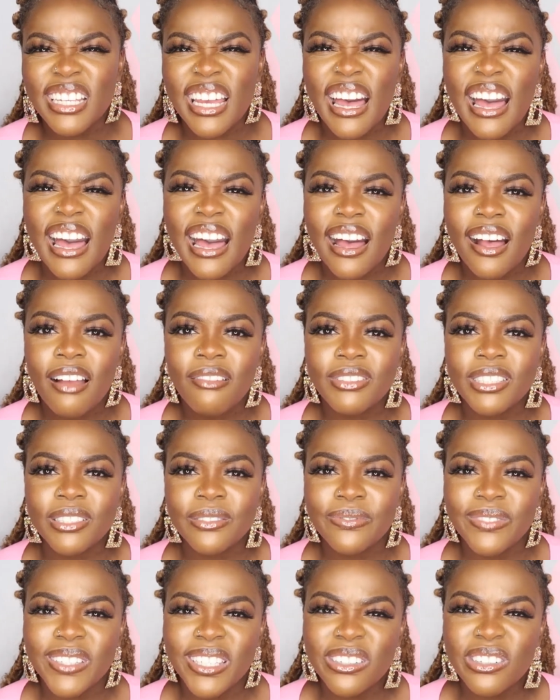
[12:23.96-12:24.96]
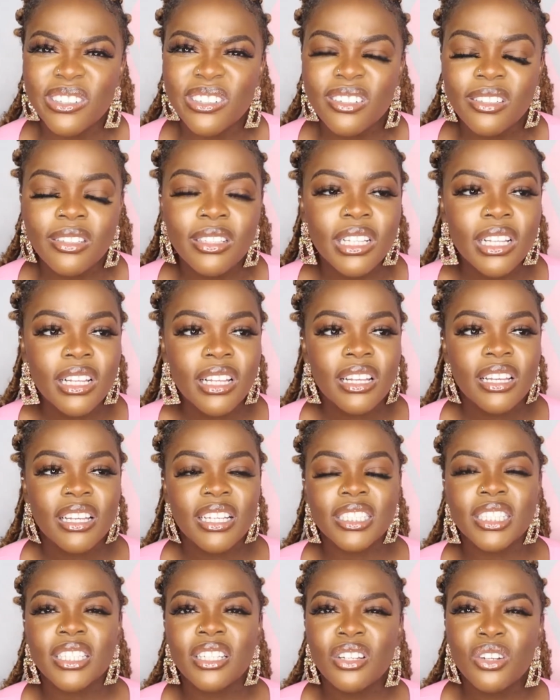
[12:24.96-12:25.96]
to have to feel,
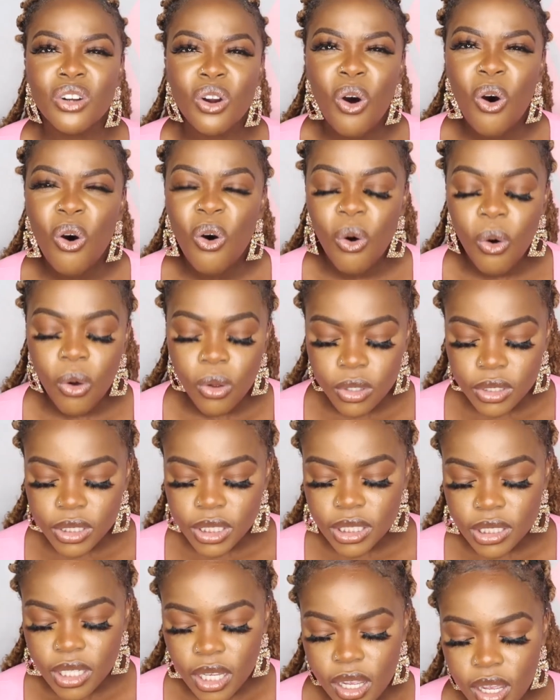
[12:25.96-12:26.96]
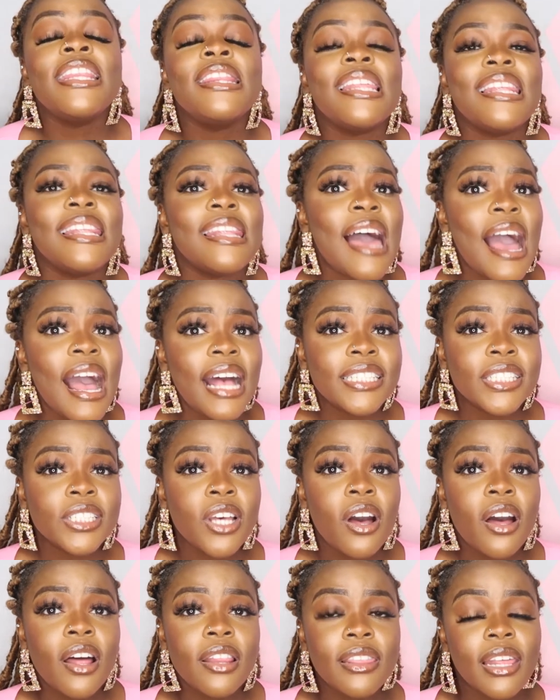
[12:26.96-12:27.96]
is the little holes. And the last
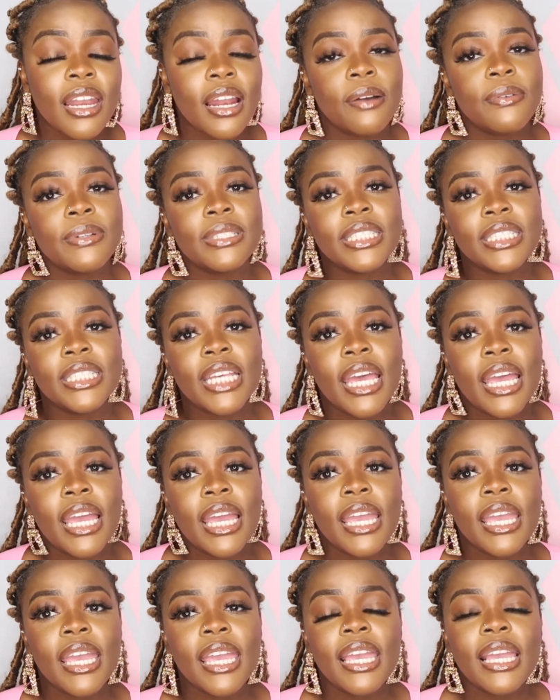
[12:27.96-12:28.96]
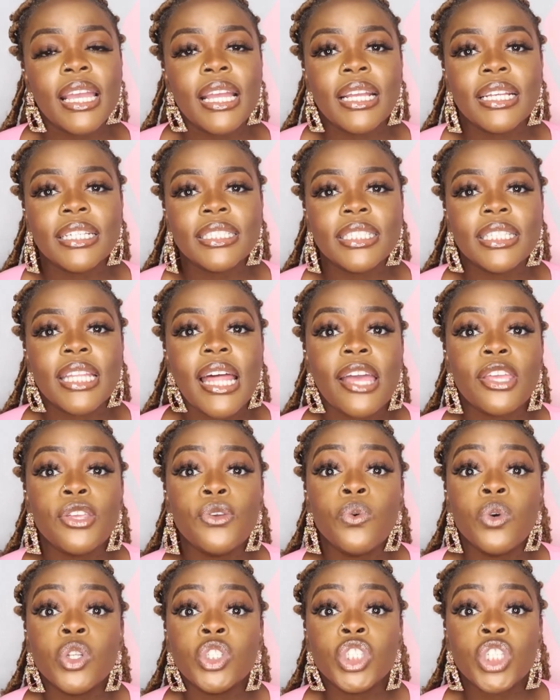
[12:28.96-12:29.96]
con that I would say is that
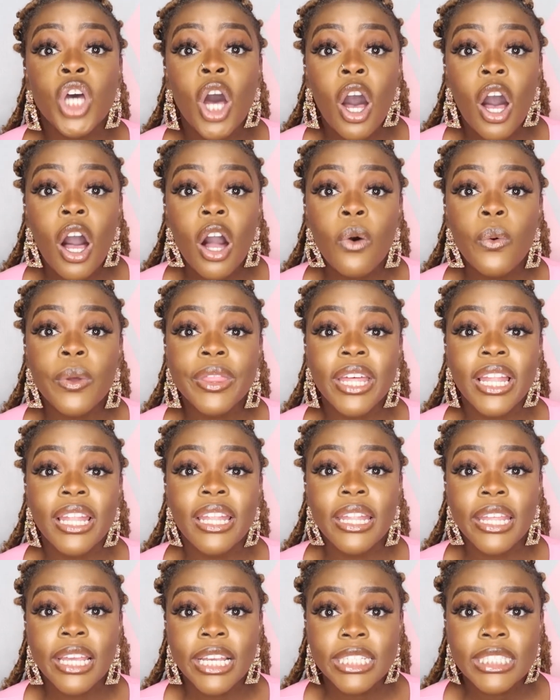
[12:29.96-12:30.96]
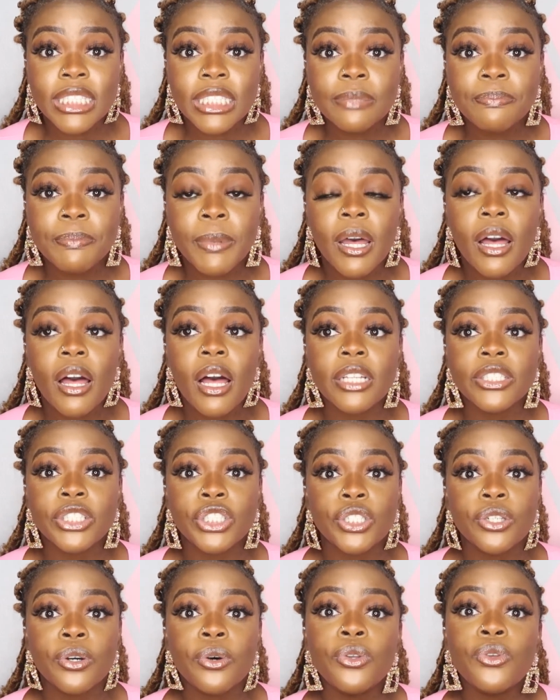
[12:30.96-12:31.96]
you would talk with a lisp
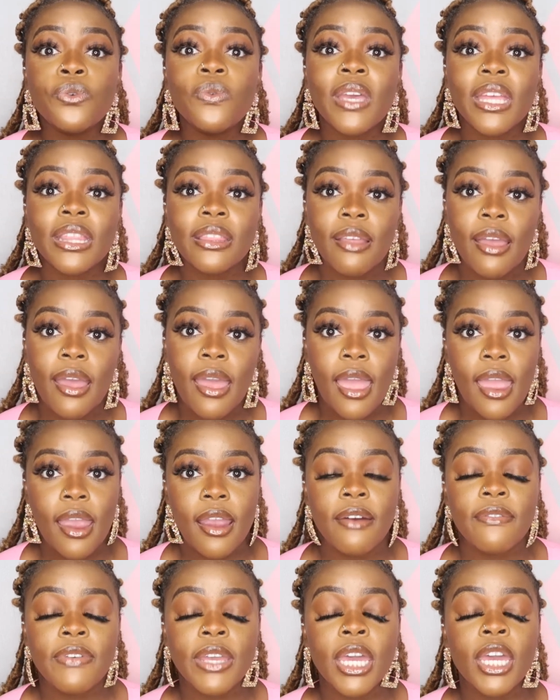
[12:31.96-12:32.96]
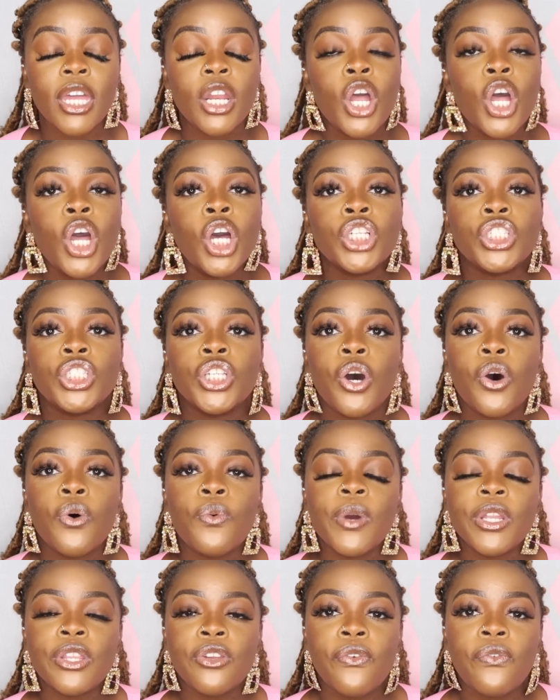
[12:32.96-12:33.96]
until you get the hang of it.
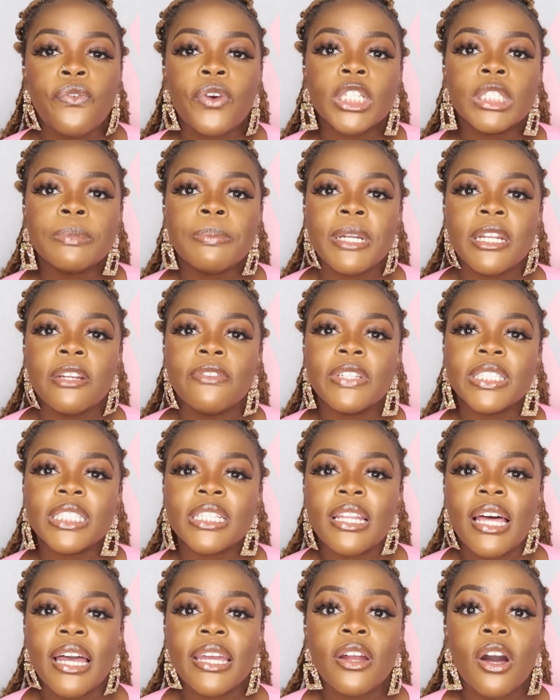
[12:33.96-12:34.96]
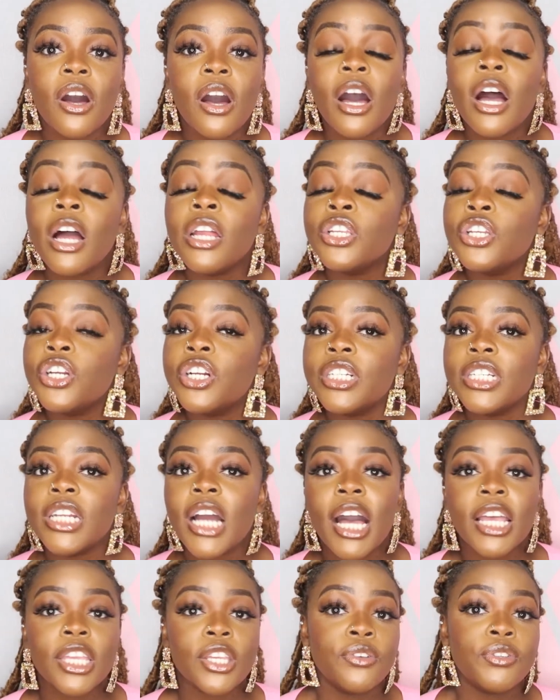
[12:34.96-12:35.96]
So when you first put Invisalign on, you're
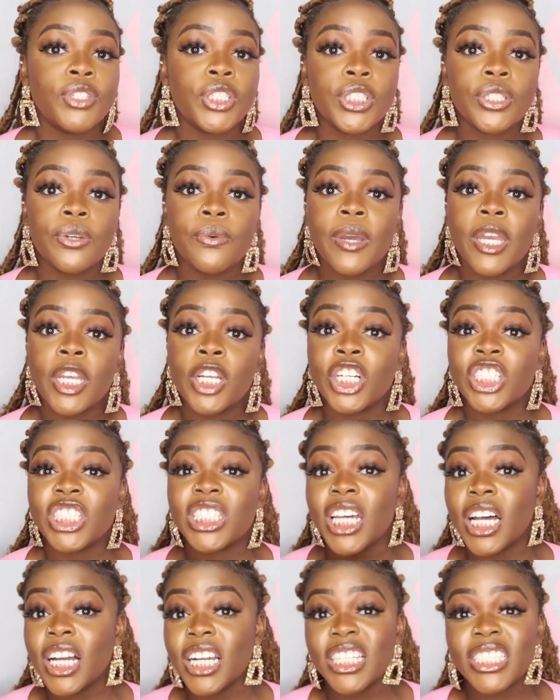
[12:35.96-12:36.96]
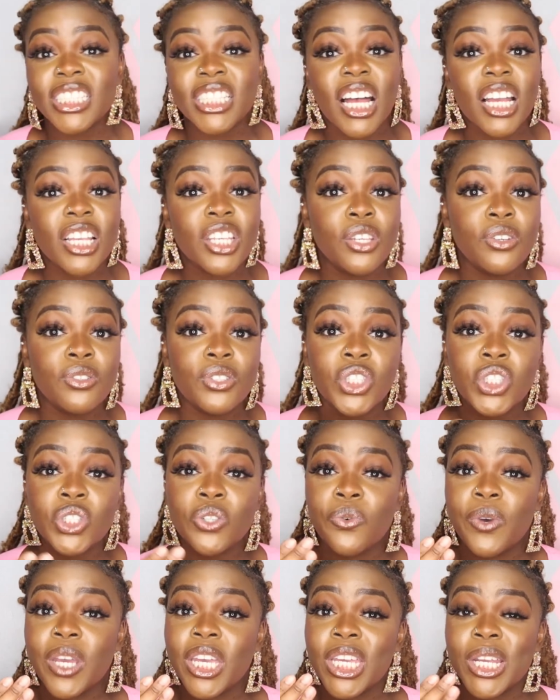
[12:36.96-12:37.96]
not used to it, your tongue is not used
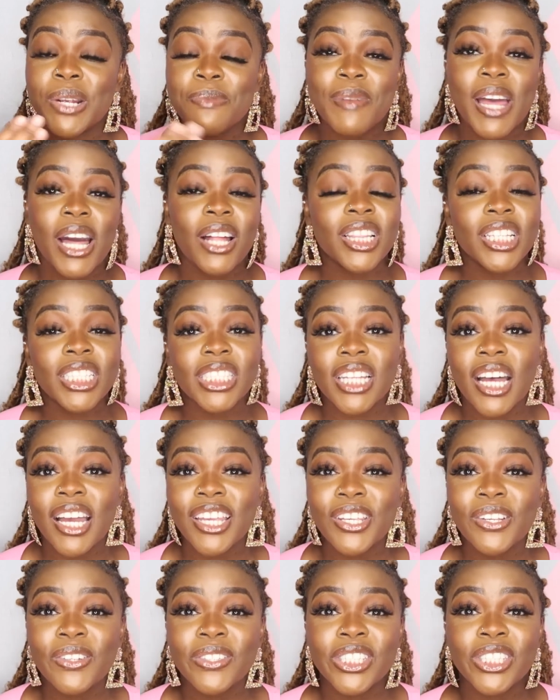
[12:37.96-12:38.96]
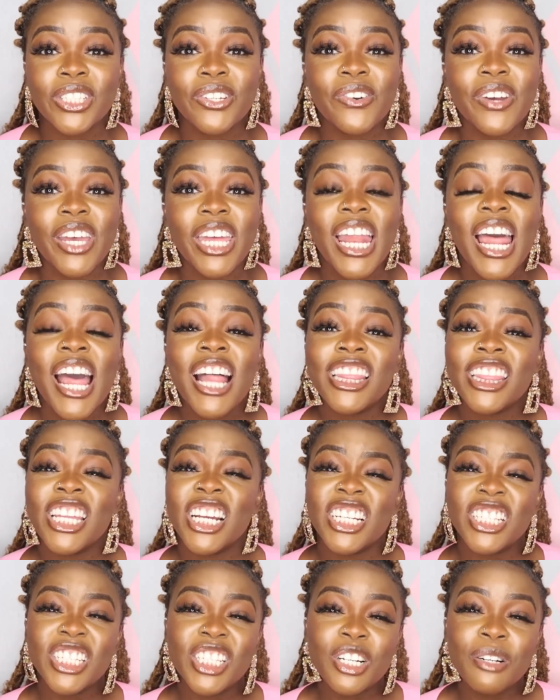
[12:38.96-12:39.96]
to it, your mouth is not used to it.
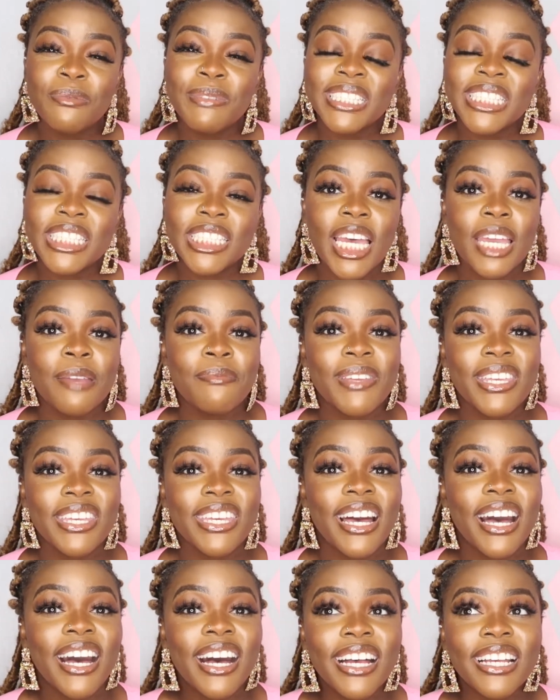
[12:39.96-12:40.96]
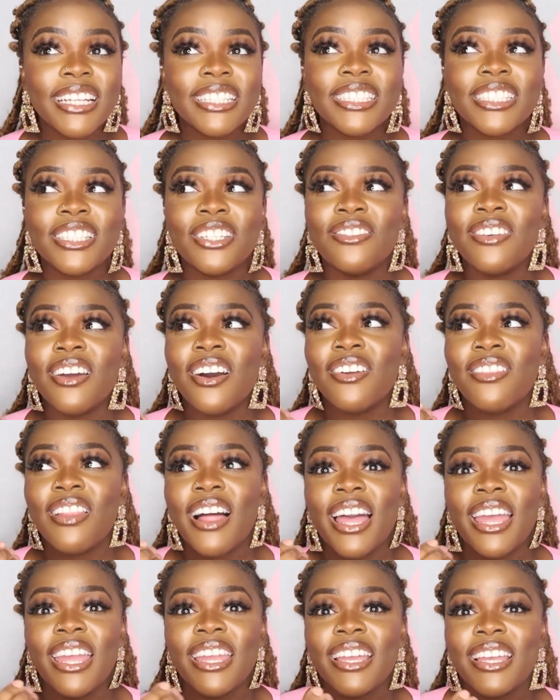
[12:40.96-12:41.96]
They're a little bit tight because, you know,
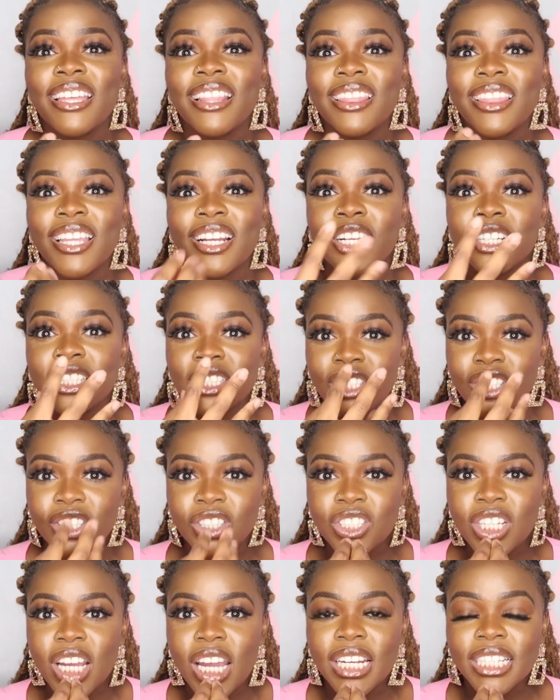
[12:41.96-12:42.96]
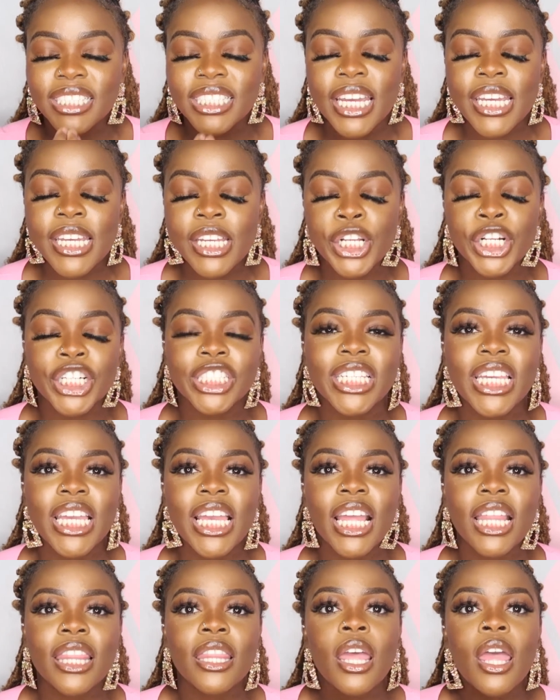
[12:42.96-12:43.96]
like they're trying to tighten your
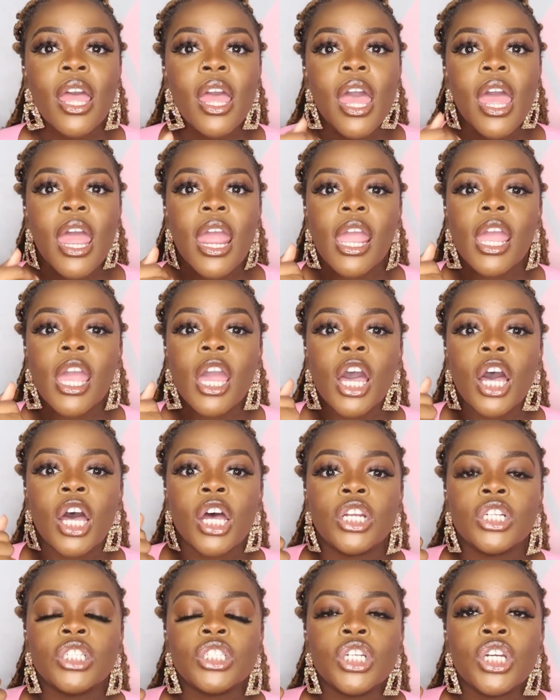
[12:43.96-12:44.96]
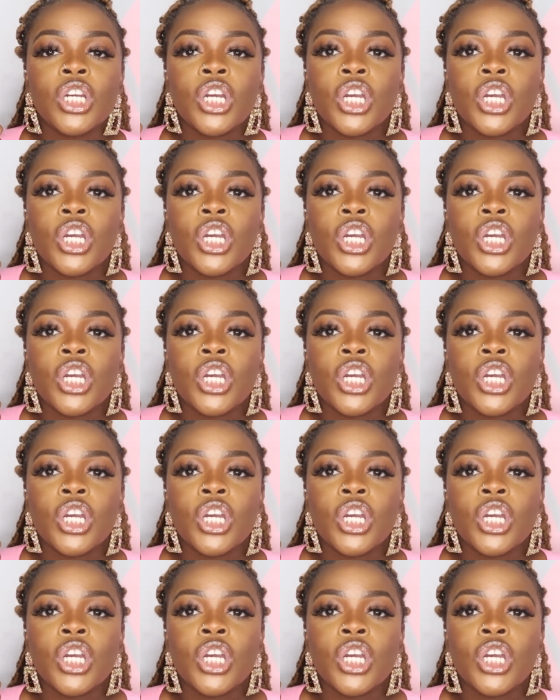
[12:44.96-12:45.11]
teeth, and